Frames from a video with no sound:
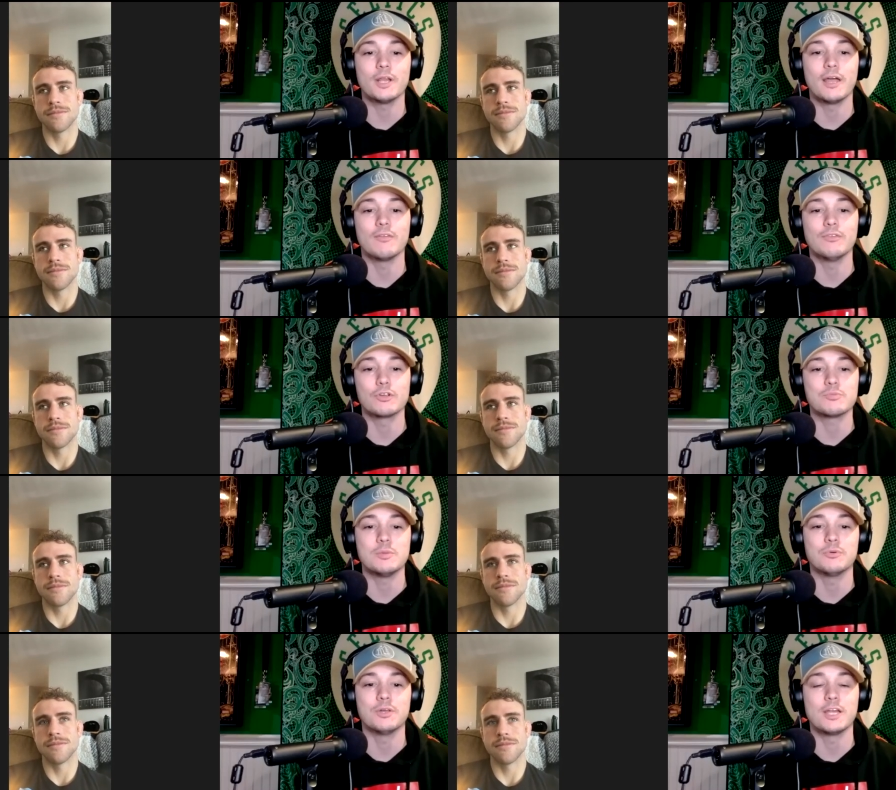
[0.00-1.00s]
Speaker 1: have those
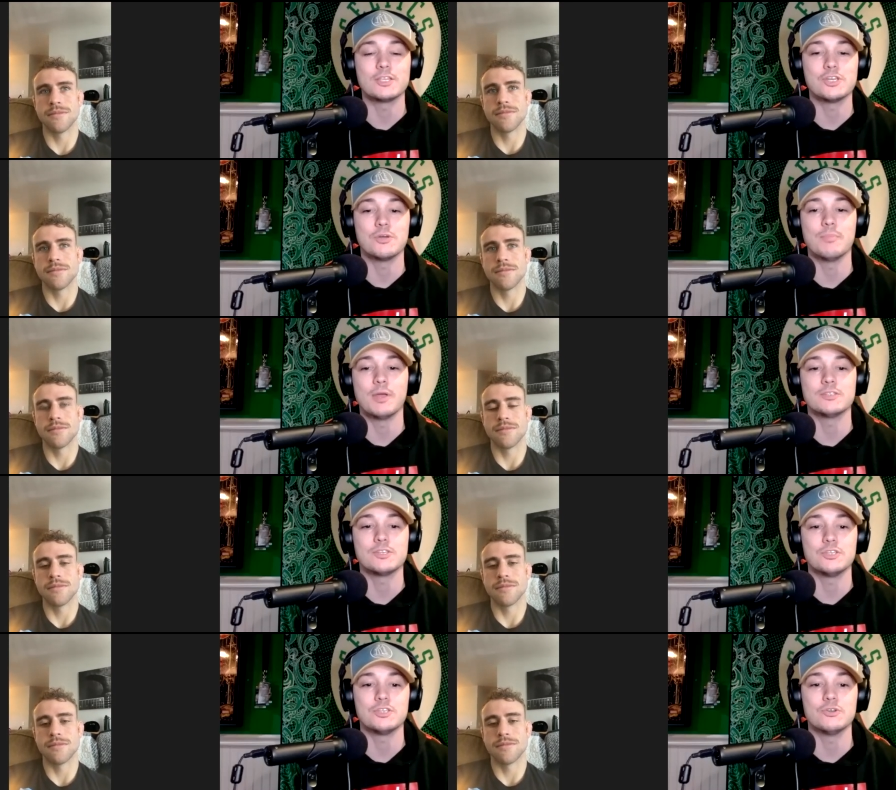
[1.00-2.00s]
people in that gym been to
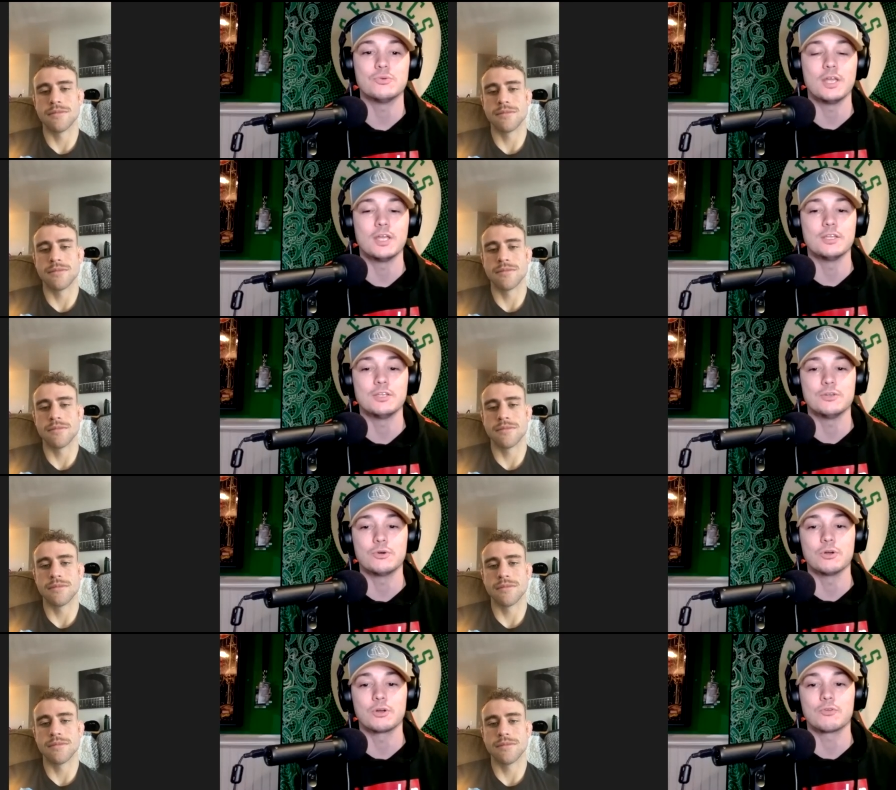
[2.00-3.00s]
you and
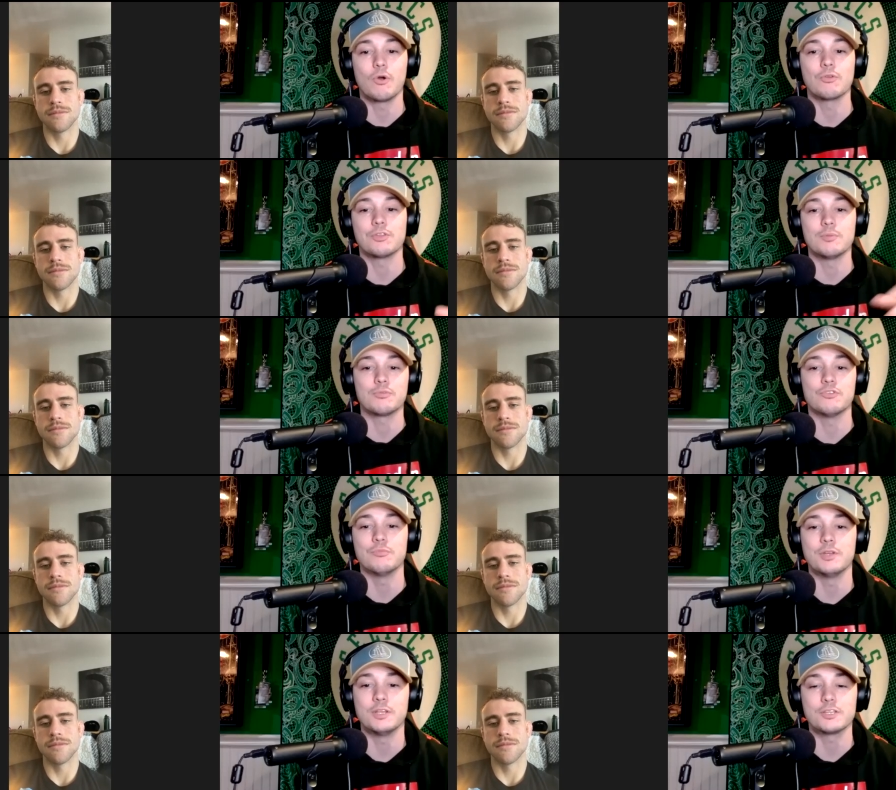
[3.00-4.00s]
your growth and
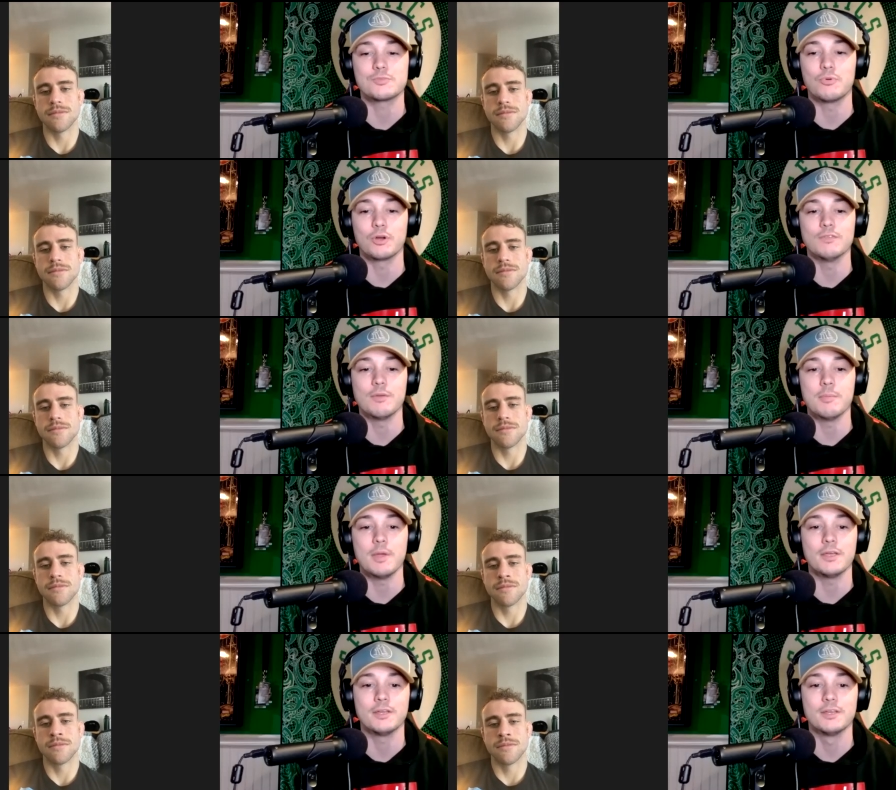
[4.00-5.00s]
improvement in the sport of
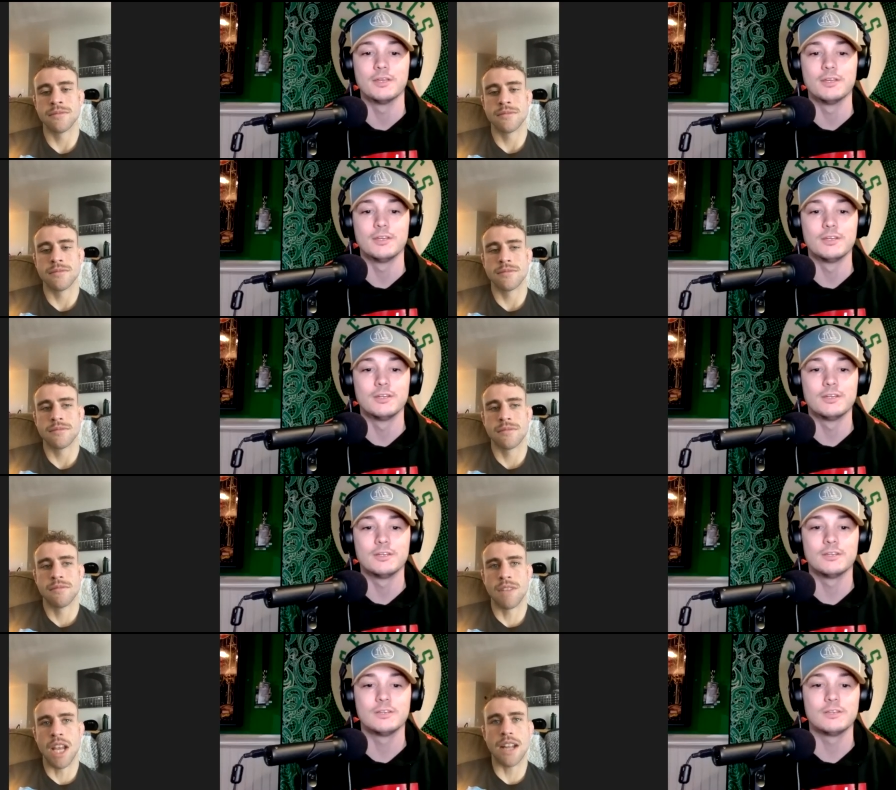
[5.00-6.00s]
MMA?
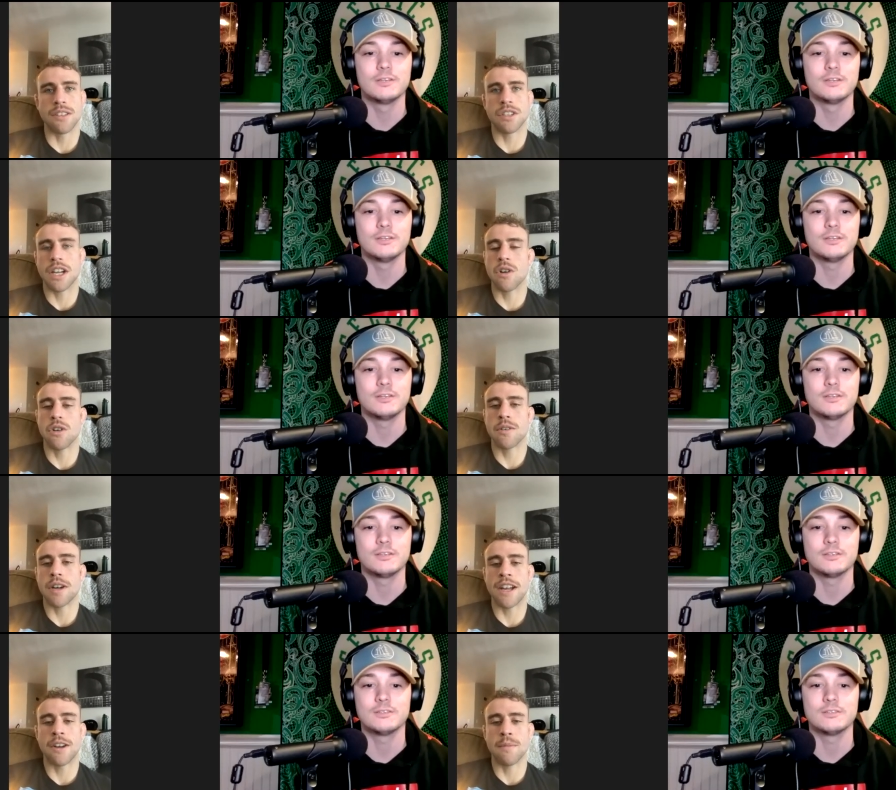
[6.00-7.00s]
Speaker 2: Yeah, dude, I owe
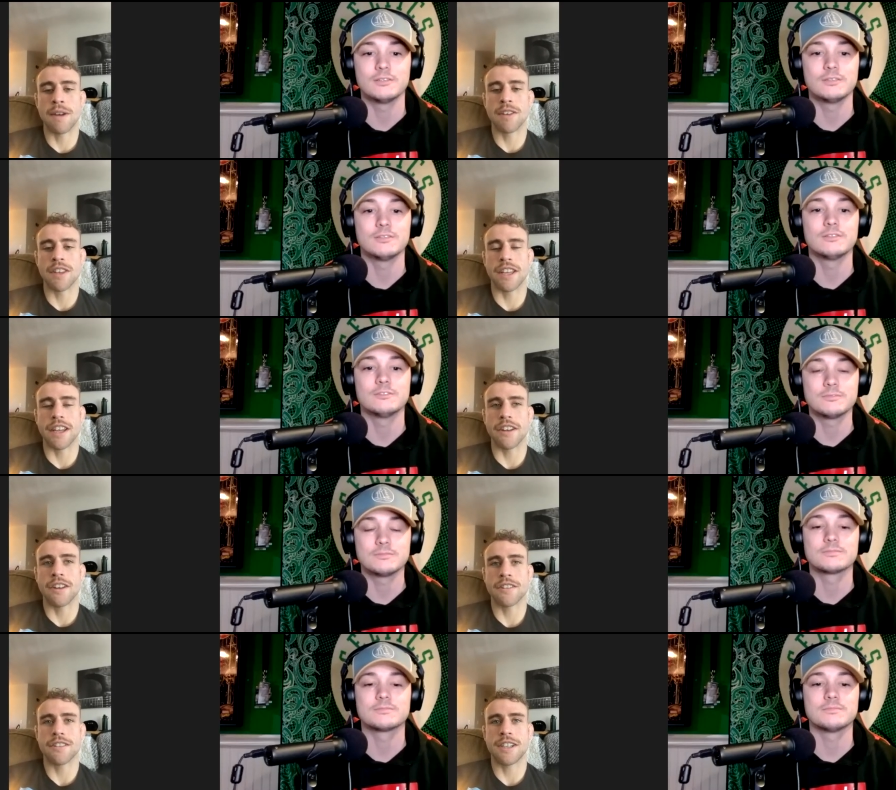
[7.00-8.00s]
them everything, you
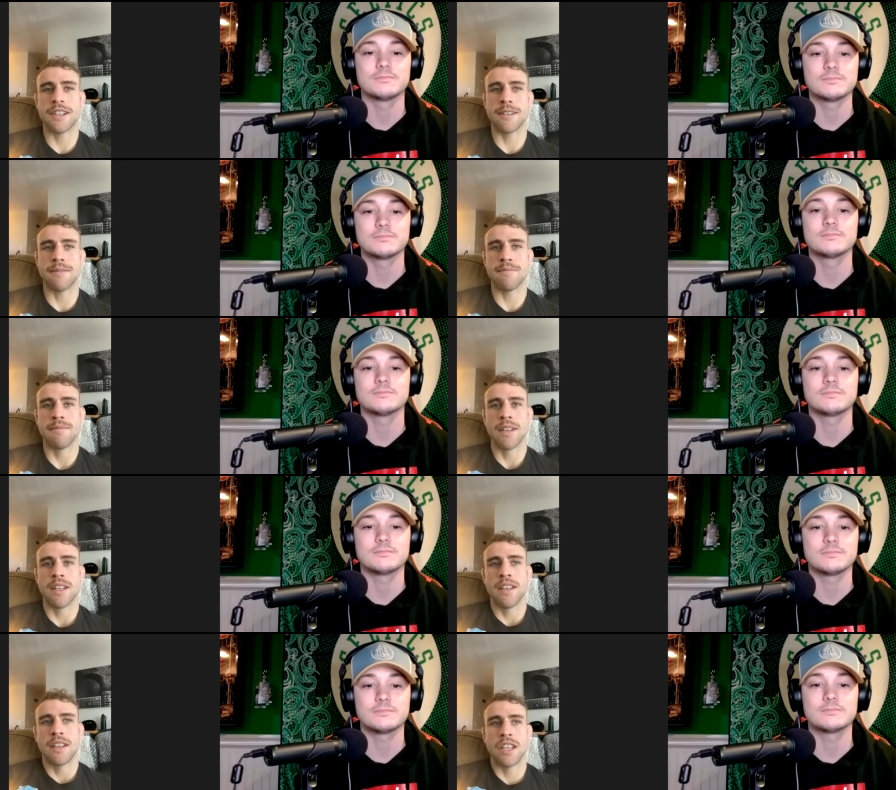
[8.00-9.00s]
know.
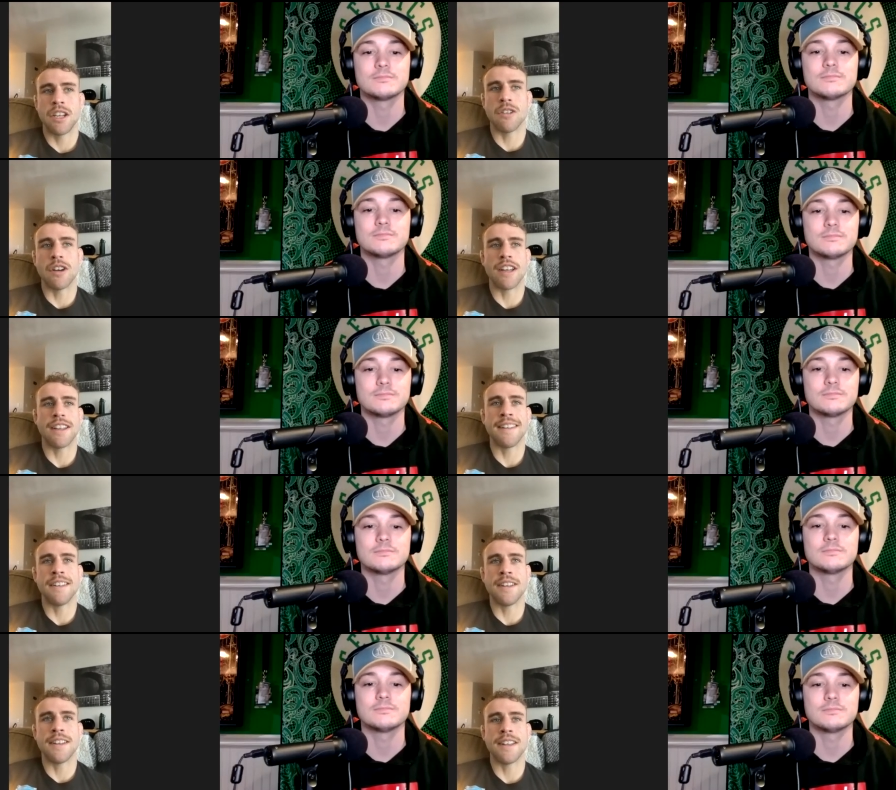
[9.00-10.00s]
You know,
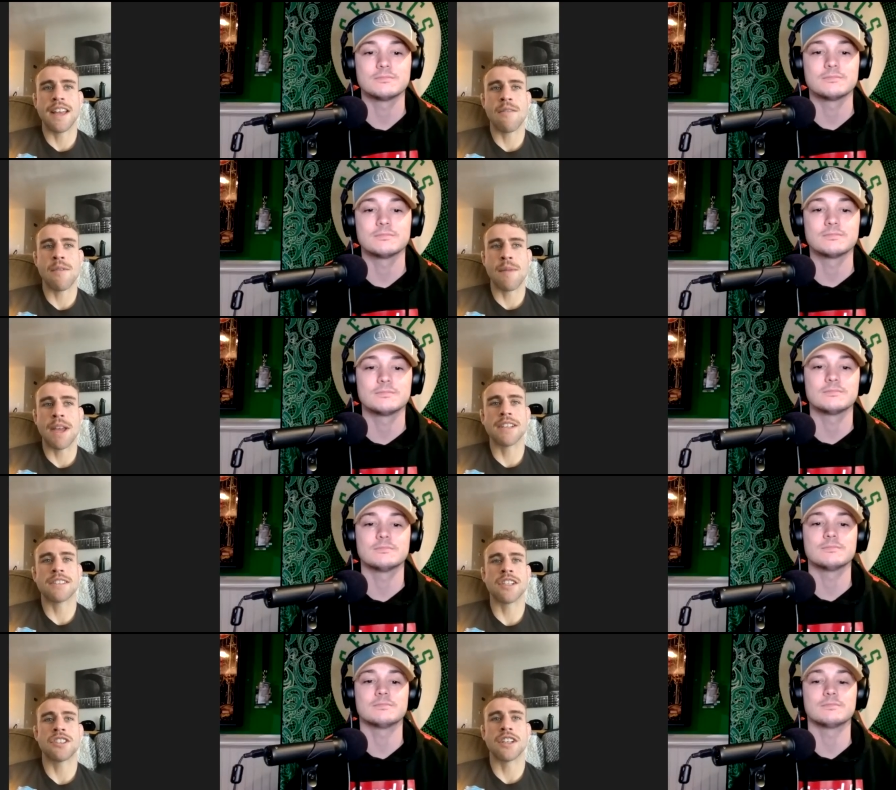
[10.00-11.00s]
MMA is
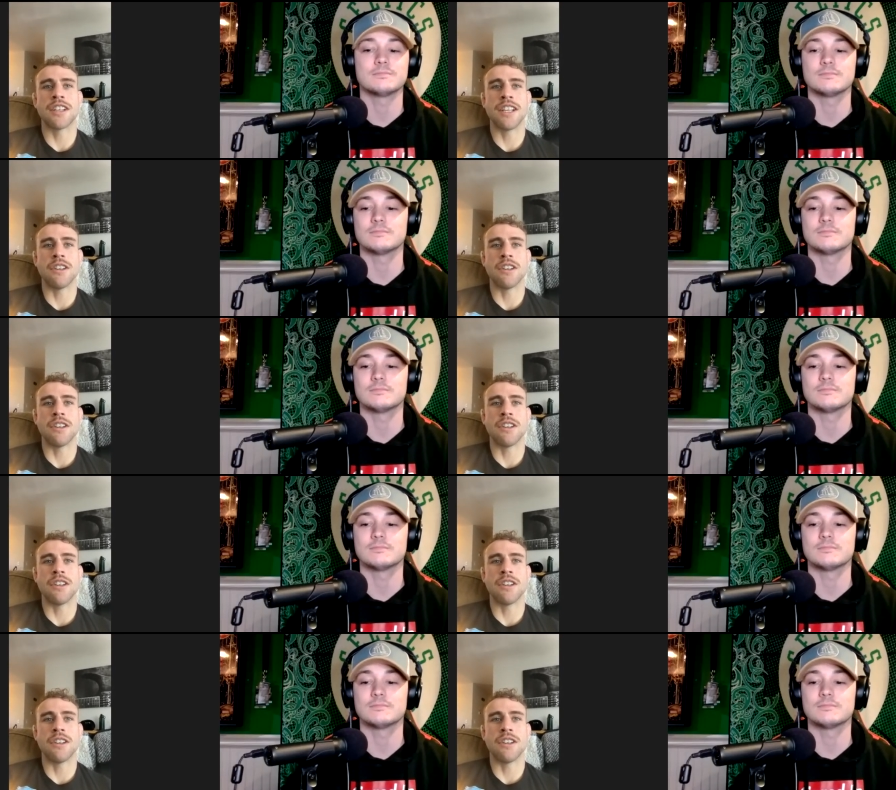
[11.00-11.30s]
such a, you